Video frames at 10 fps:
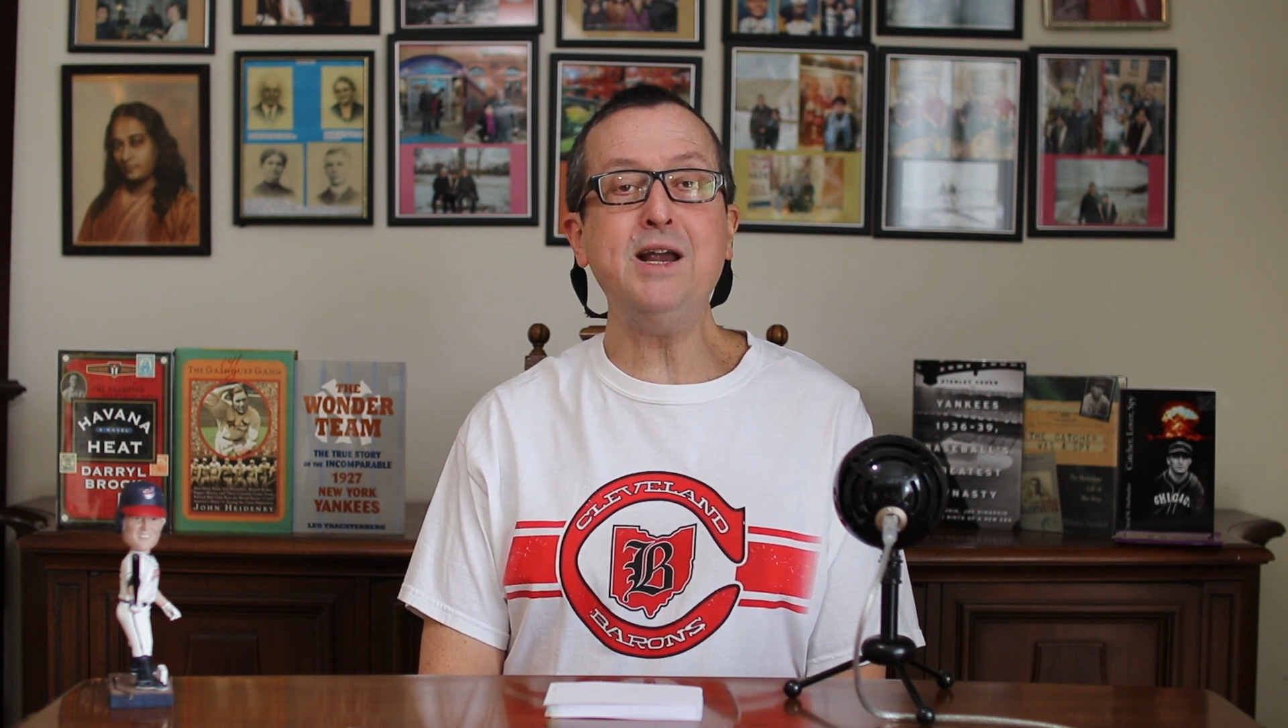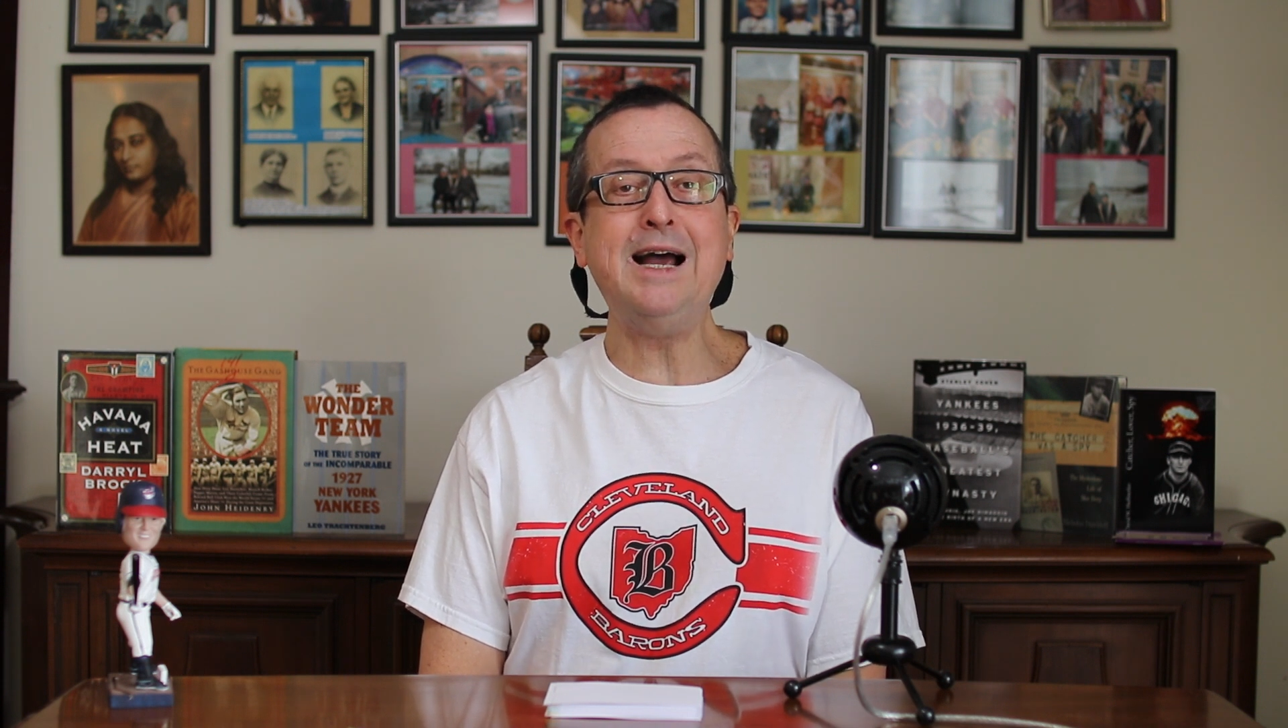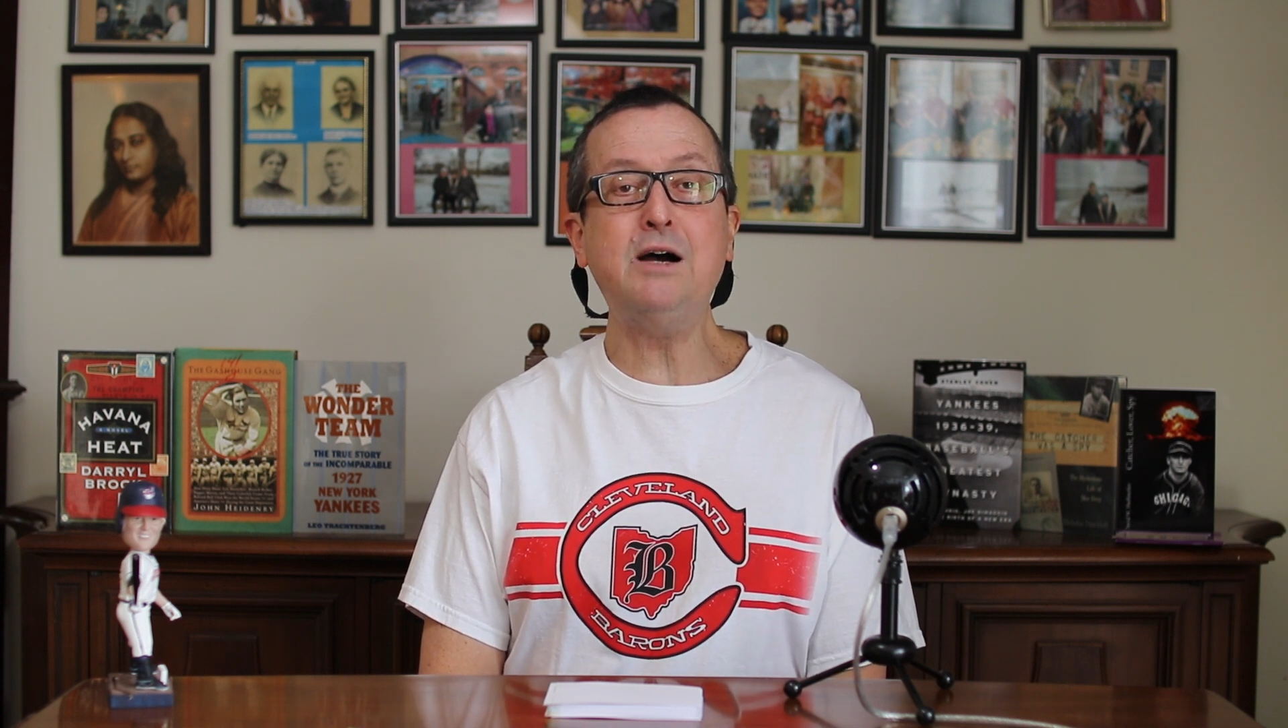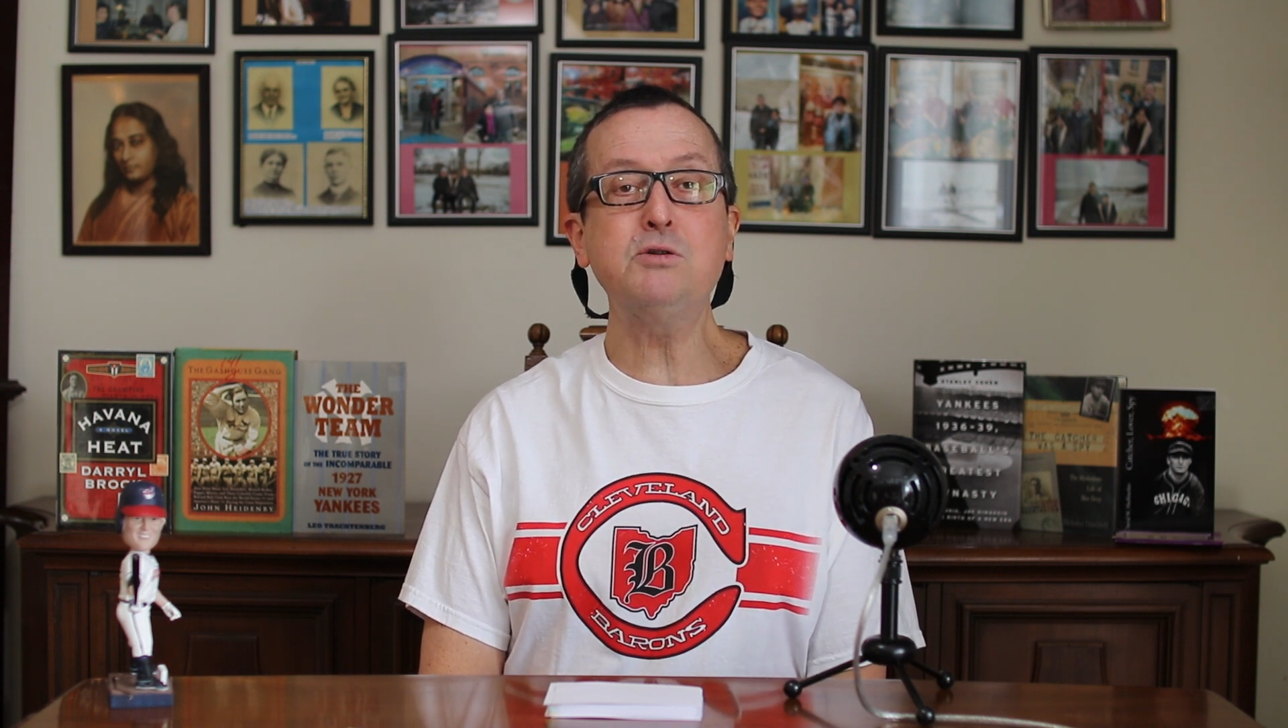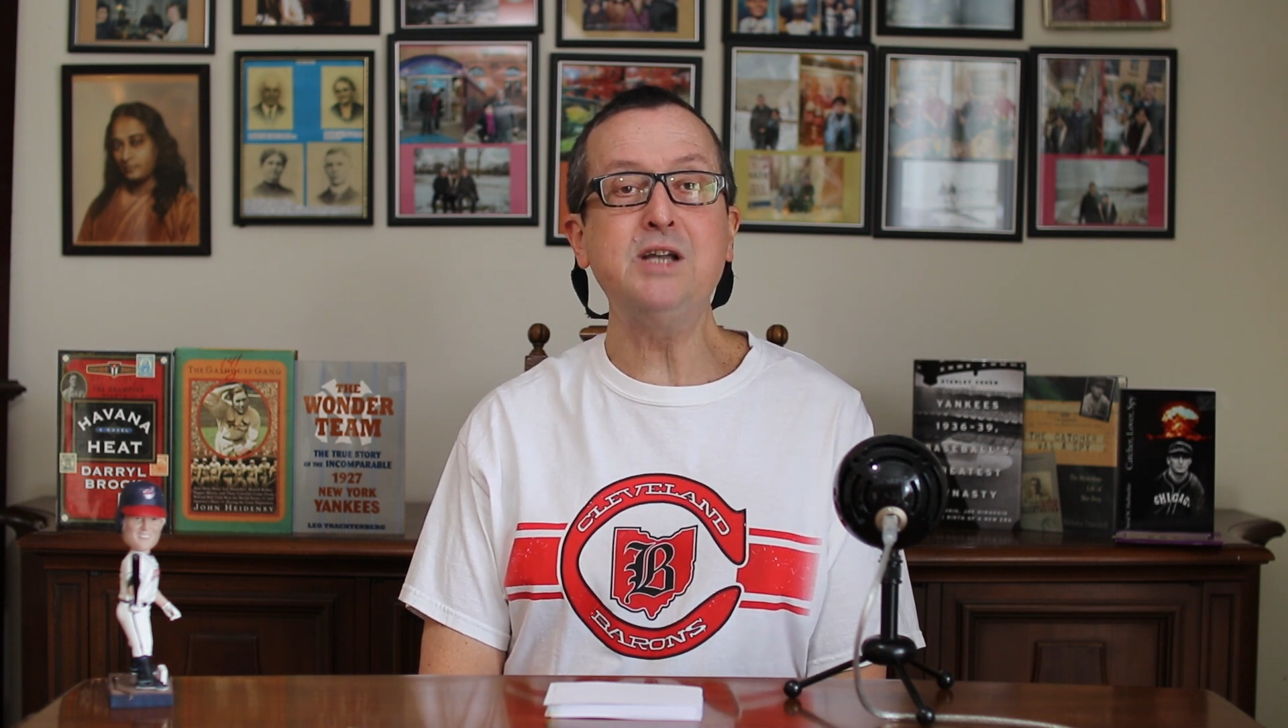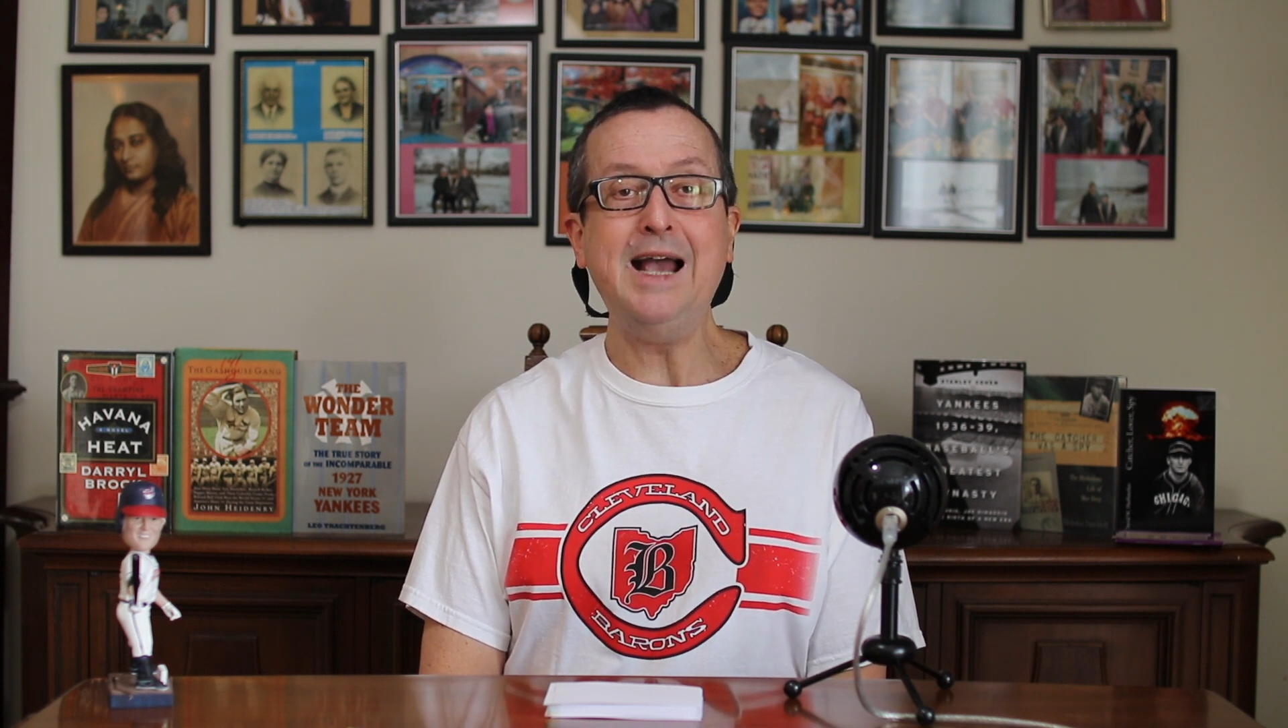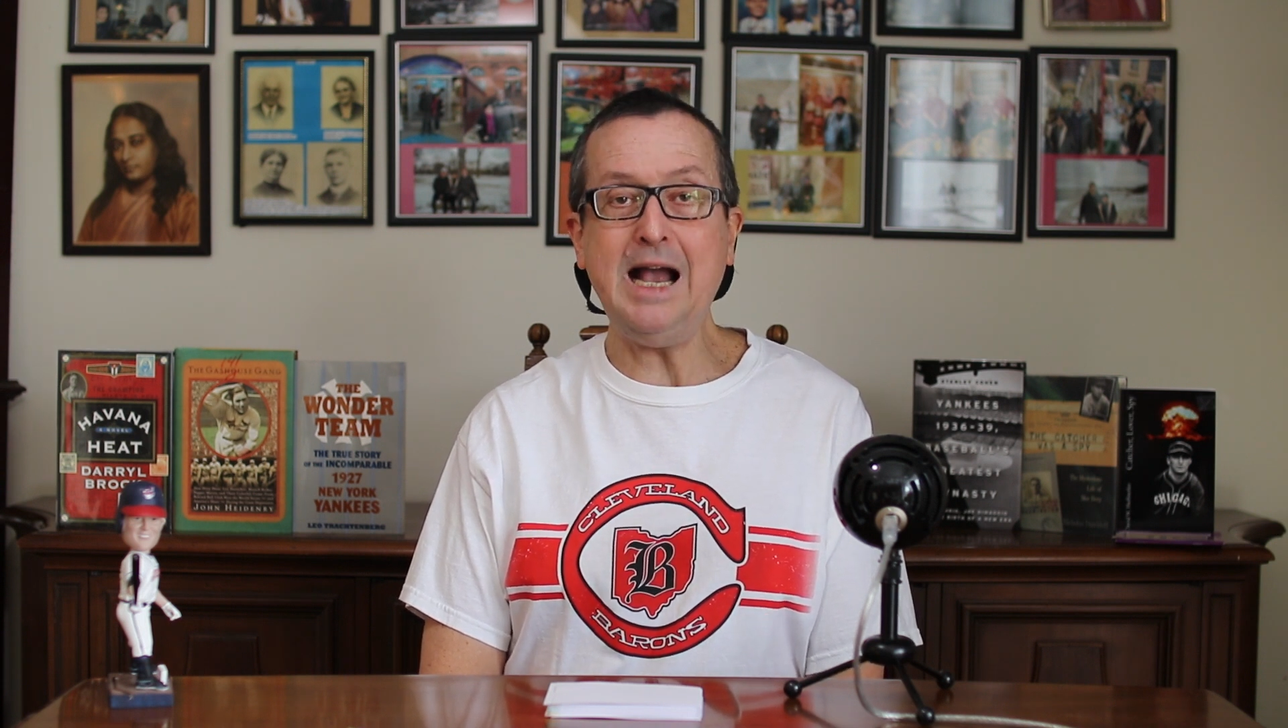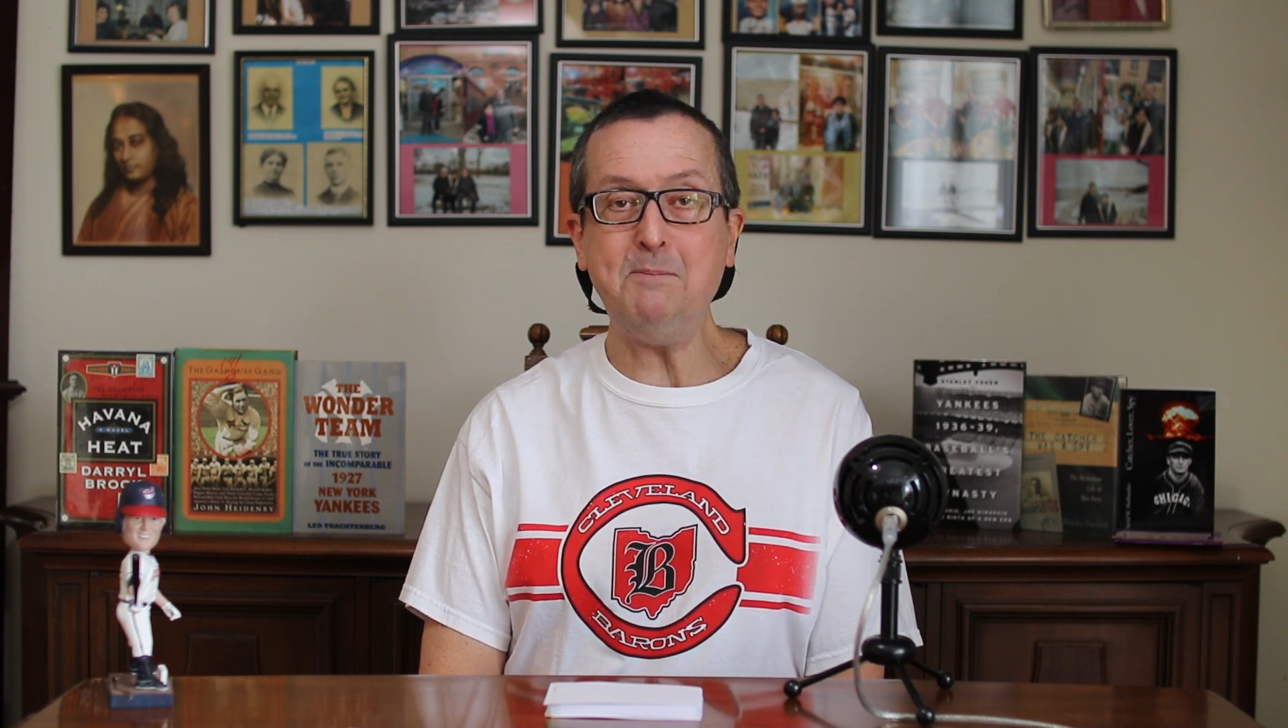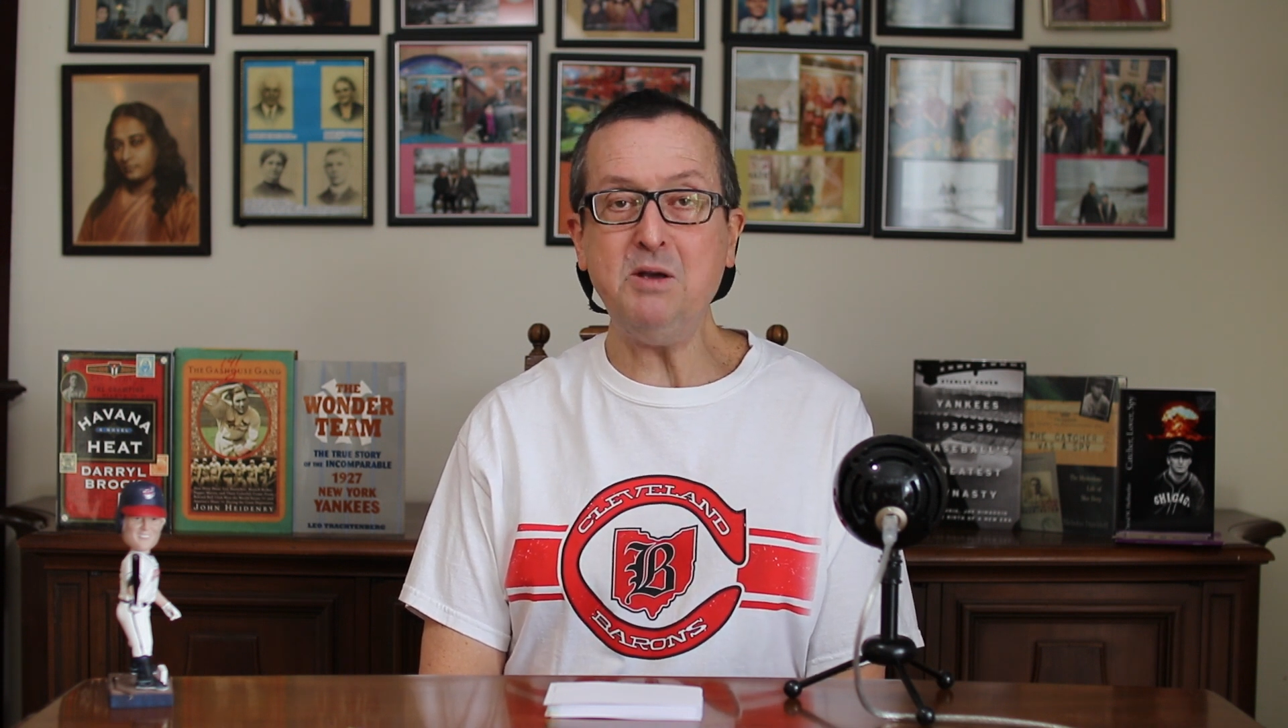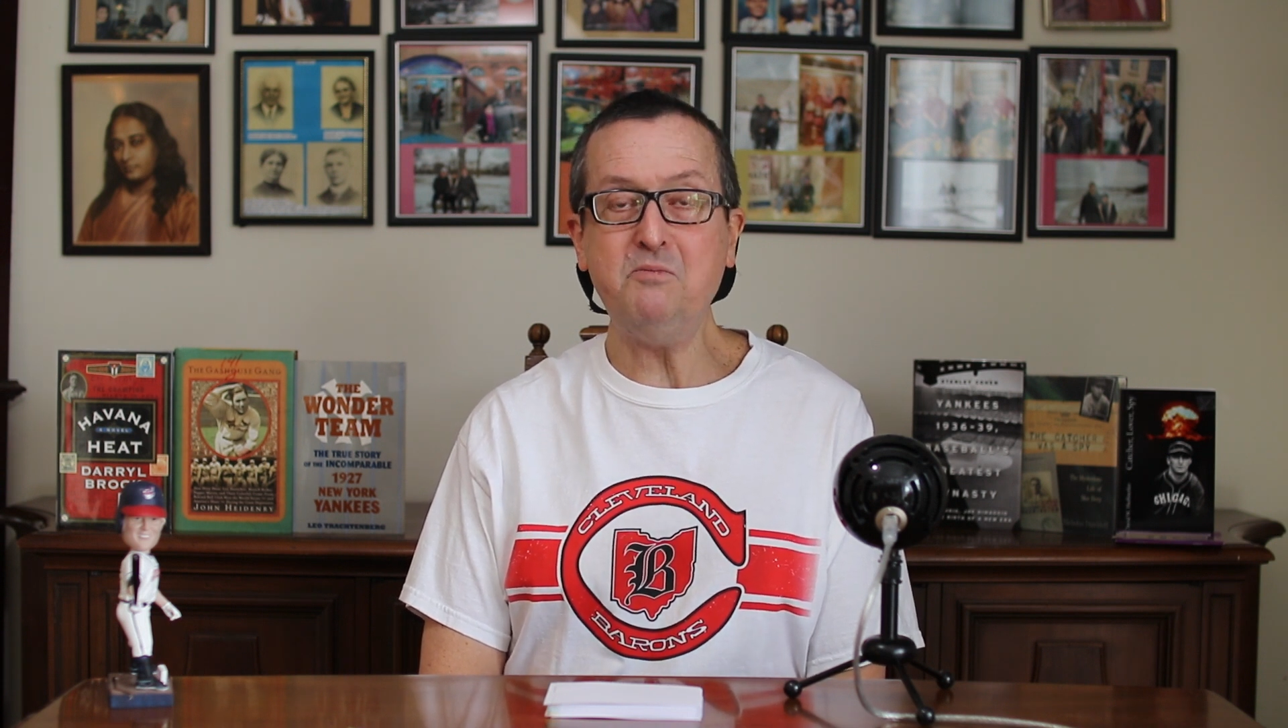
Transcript: House Happy